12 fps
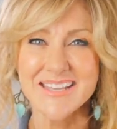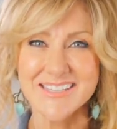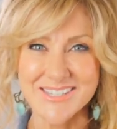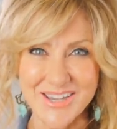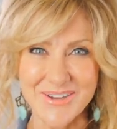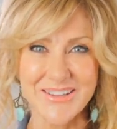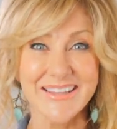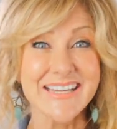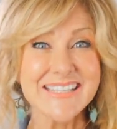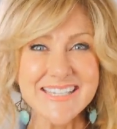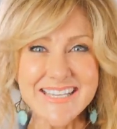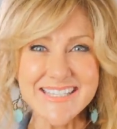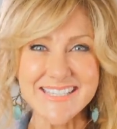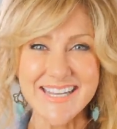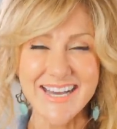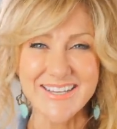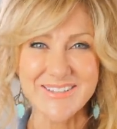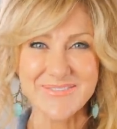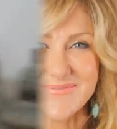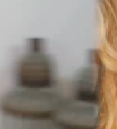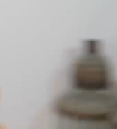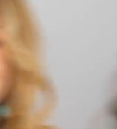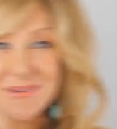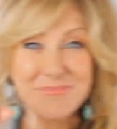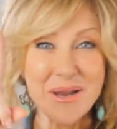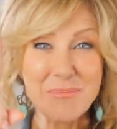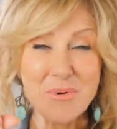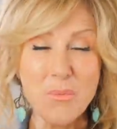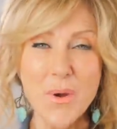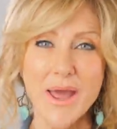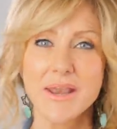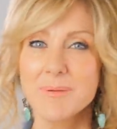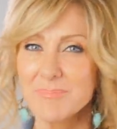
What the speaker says: So let's get started. Tip number one,